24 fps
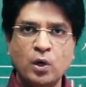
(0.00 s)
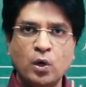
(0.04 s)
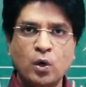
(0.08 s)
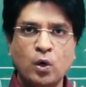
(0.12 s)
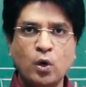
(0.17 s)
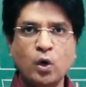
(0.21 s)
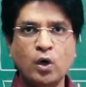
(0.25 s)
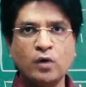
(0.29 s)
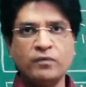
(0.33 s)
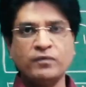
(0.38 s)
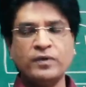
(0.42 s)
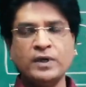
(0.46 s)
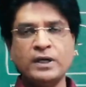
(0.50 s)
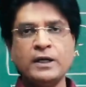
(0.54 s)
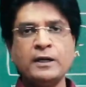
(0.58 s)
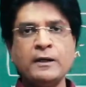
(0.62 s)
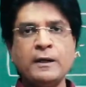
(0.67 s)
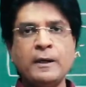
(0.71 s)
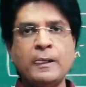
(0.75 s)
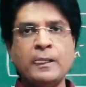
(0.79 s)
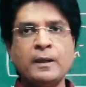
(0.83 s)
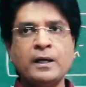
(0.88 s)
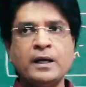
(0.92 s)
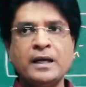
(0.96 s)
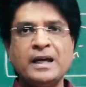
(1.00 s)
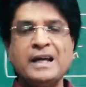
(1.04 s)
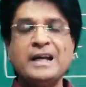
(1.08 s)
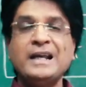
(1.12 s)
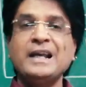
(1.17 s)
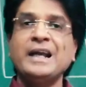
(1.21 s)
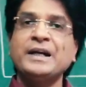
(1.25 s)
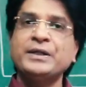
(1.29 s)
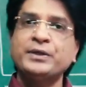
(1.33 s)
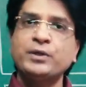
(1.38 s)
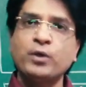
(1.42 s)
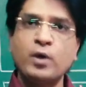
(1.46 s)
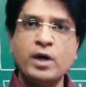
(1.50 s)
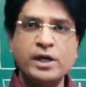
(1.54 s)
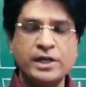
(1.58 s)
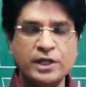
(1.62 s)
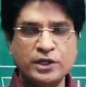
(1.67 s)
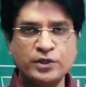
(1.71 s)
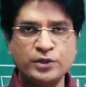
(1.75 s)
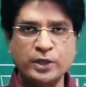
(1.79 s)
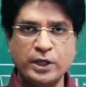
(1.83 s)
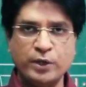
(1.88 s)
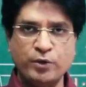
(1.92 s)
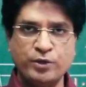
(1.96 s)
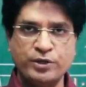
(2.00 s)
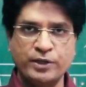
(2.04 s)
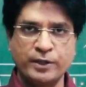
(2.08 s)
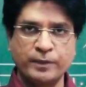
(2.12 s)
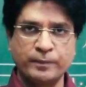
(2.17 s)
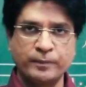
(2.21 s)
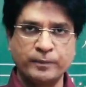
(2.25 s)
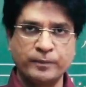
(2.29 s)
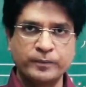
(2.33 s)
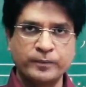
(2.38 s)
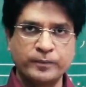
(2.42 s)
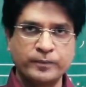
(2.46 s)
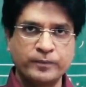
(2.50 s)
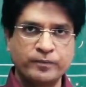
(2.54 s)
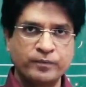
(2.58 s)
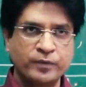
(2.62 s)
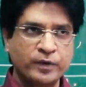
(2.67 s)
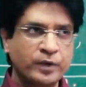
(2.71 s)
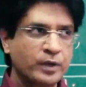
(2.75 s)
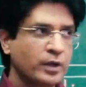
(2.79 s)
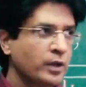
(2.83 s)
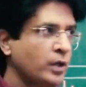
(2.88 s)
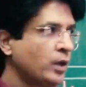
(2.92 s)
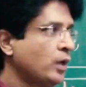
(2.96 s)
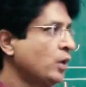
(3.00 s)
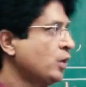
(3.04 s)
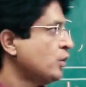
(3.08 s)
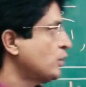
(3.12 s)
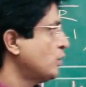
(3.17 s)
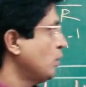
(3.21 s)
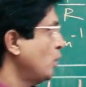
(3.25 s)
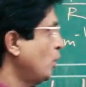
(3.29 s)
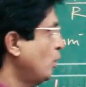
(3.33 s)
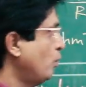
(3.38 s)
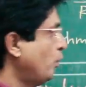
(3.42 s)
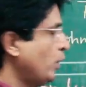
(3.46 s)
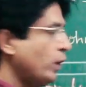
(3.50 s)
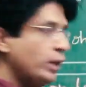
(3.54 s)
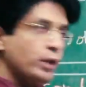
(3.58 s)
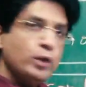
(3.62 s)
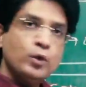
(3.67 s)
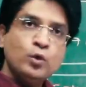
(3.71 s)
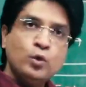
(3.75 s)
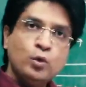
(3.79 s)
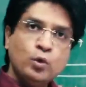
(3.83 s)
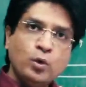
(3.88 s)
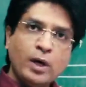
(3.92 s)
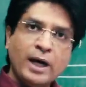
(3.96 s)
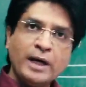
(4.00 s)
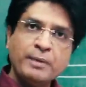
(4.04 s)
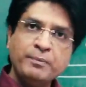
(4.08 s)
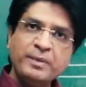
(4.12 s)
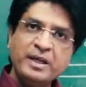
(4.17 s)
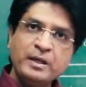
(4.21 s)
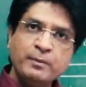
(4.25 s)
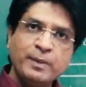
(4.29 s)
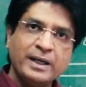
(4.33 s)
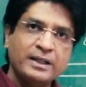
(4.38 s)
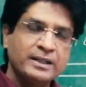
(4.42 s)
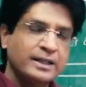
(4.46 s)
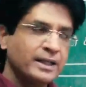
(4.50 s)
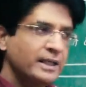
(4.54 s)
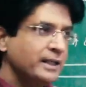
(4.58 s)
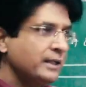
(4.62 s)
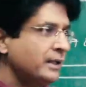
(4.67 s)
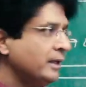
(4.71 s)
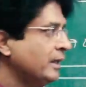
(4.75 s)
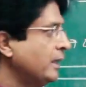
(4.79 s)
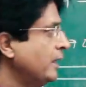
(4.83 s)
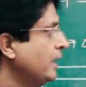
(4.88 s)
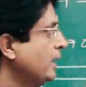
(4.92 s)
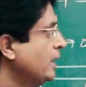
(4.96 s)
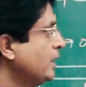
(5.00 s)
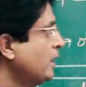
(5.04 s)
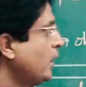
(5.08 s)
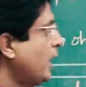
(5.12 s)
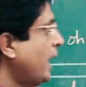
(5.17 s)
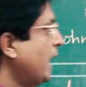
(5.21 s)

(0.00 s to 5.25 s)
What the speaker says: of a electrolytic solution. So what do I mean by that?